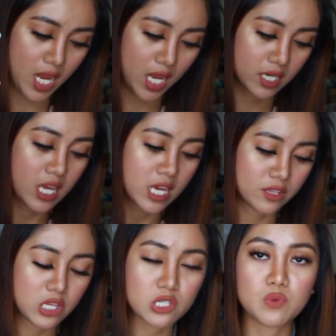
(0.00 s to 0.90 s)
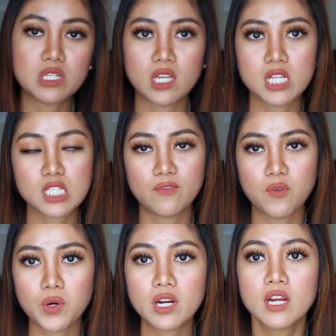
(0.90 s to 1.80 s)
and this retails
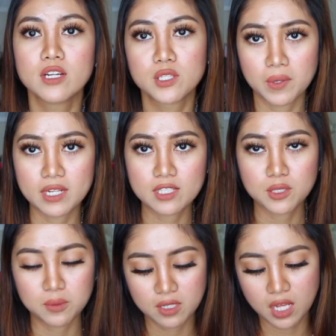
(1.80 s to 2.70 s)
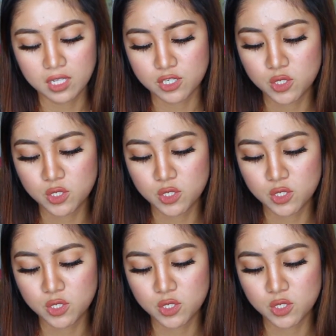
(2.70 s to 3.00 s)
for $22.